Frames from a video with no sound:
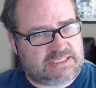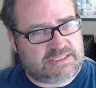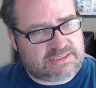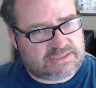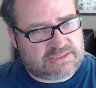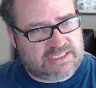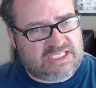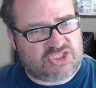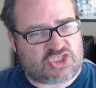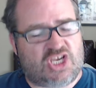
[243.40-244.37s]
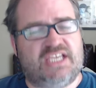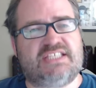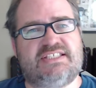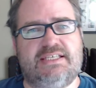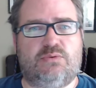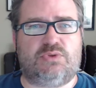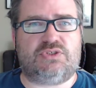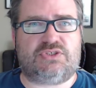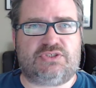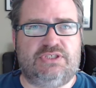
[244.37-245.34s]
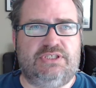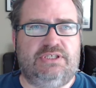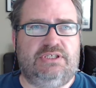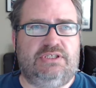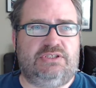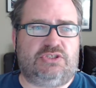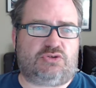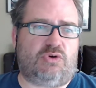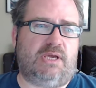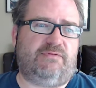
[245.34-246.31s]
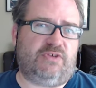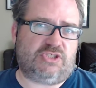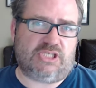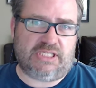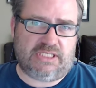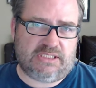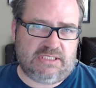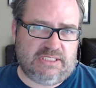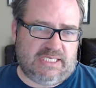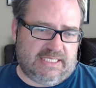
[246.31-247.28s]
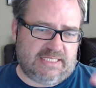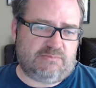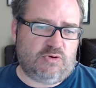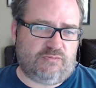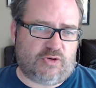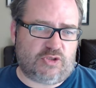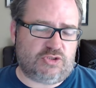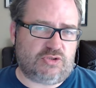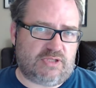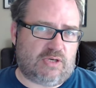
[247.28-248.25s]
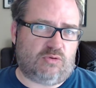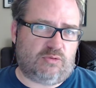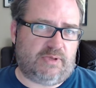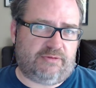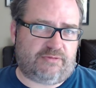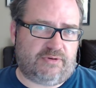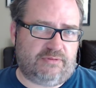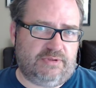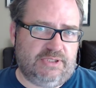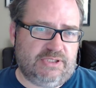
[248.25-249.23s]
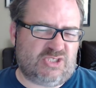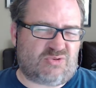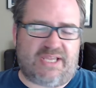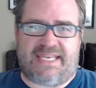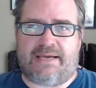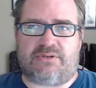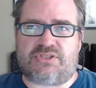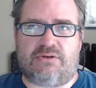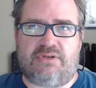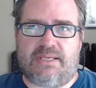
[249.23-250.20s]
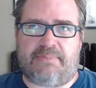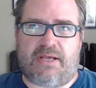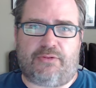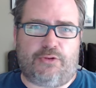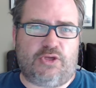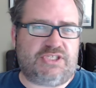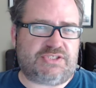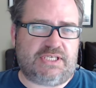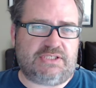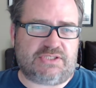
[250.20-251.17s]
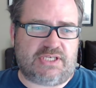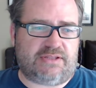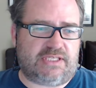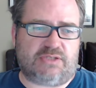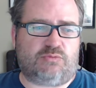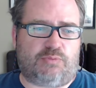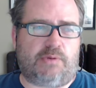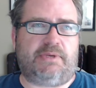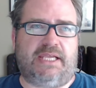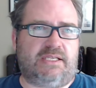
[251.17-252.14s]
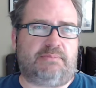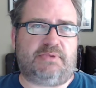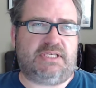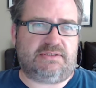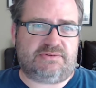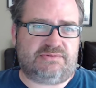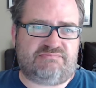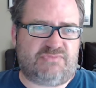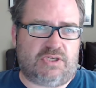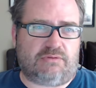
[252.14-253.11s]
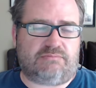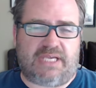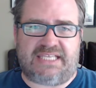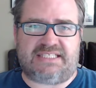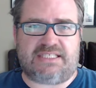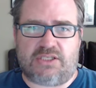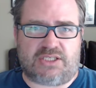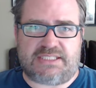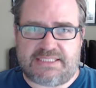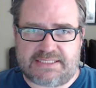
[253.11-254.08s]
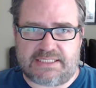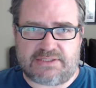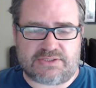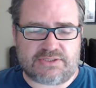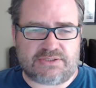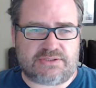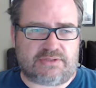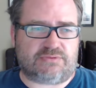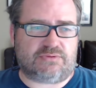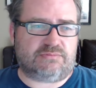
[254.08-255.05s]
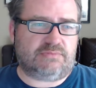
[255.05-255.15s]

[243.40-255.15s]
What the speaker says: is the entire sequence described visually, and then move on and do that all the way through. Because right now it's only about 30 scenes, and I think it will probably end up being, you know, 80, 90 scenes total.